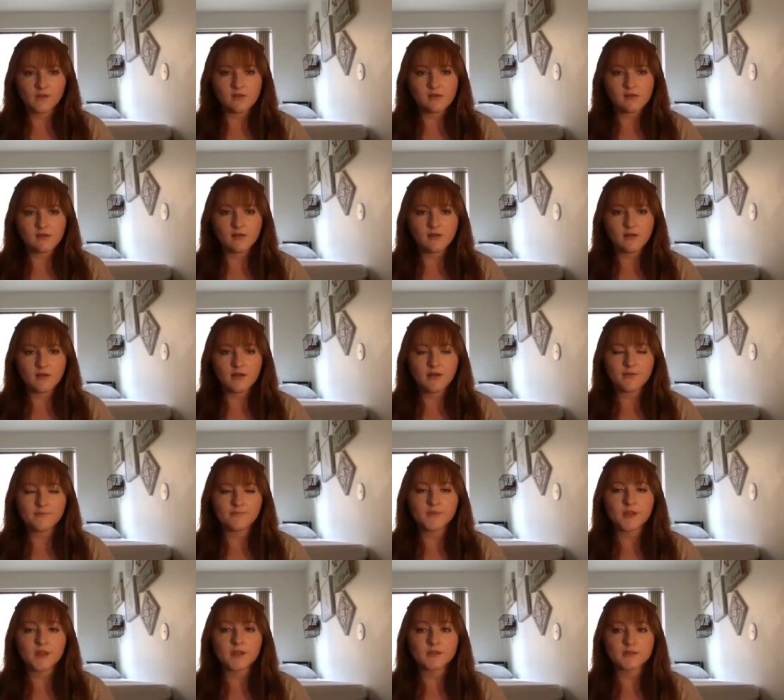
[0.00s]
Um,
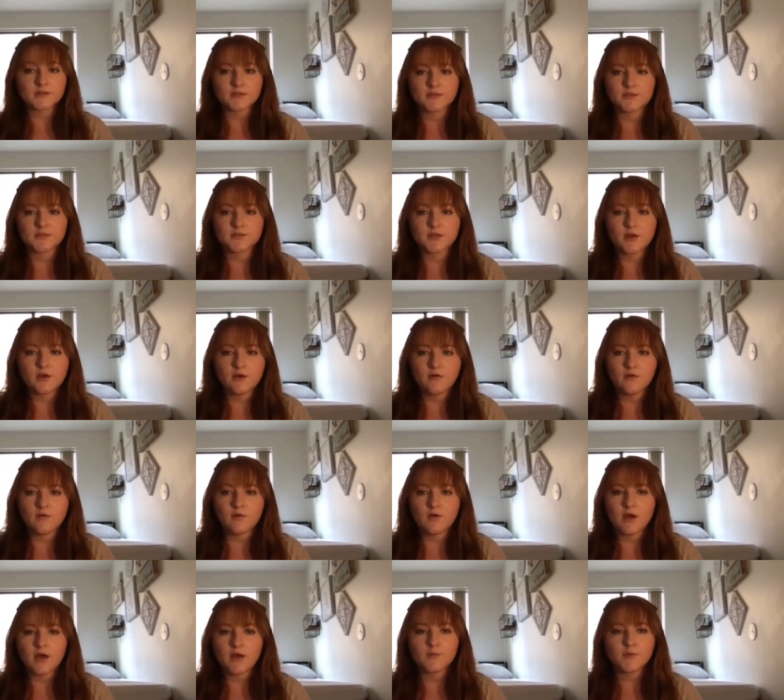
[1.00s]
so
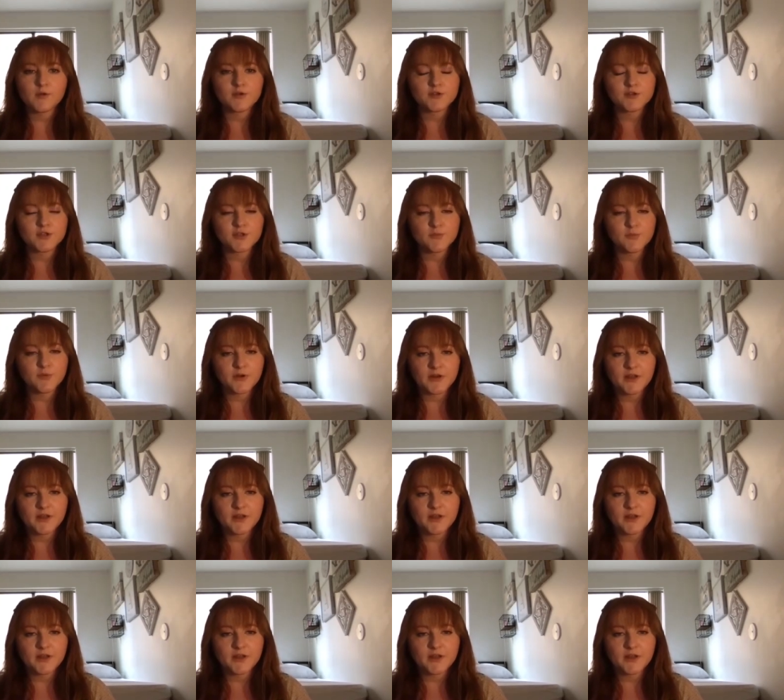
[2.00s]
I'm usually pretty